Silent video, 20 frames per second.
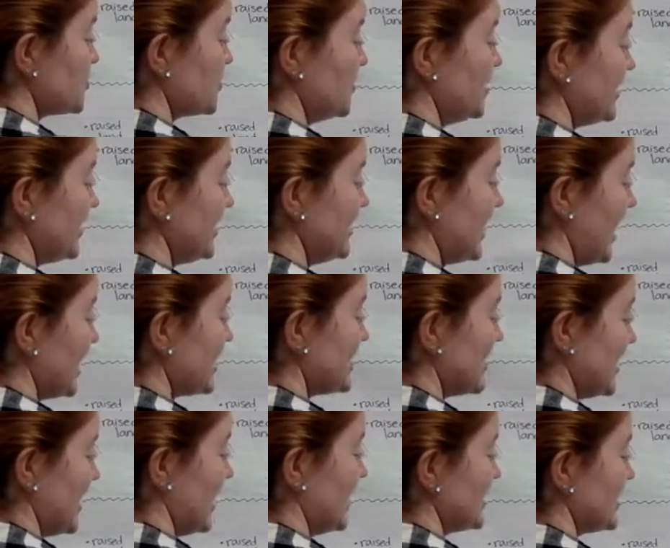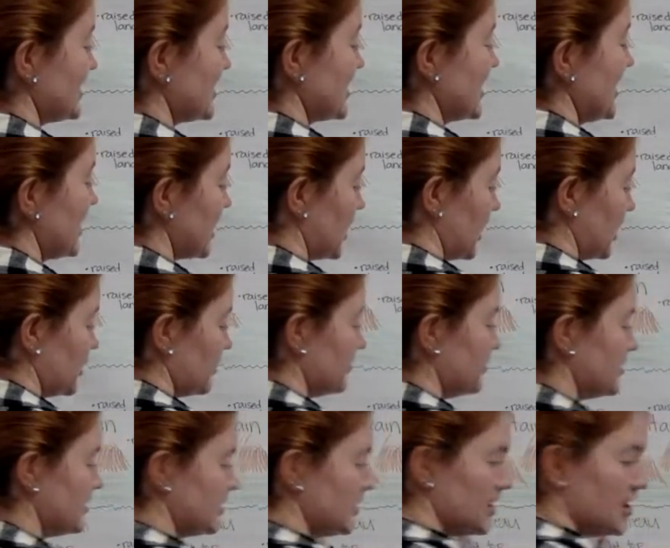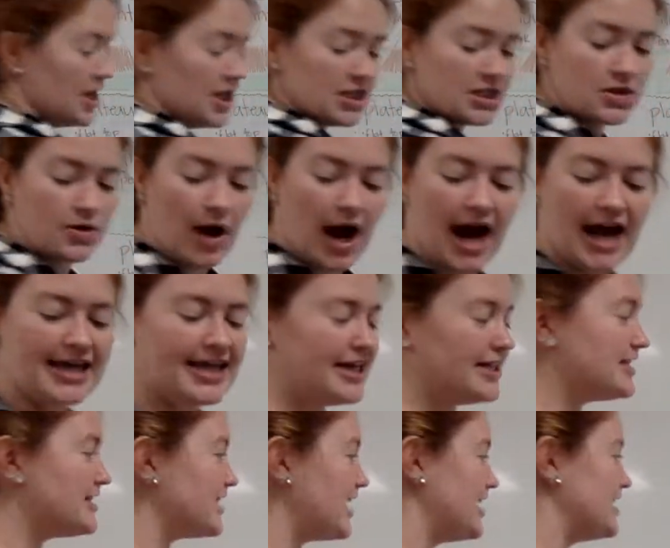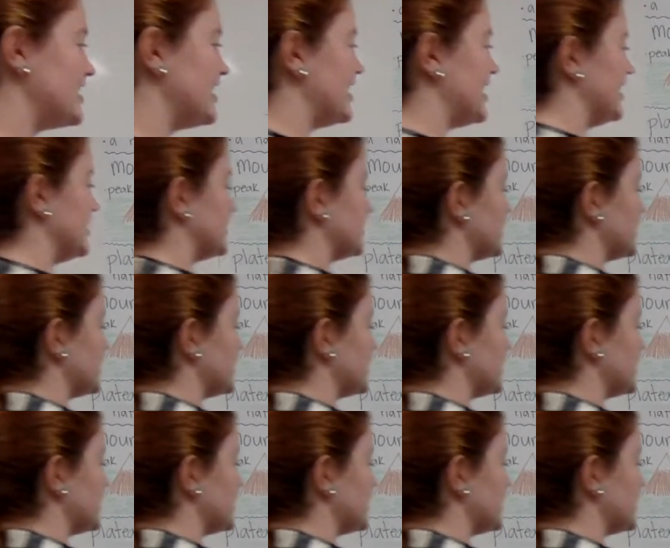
really nothing else there. So I can say that it's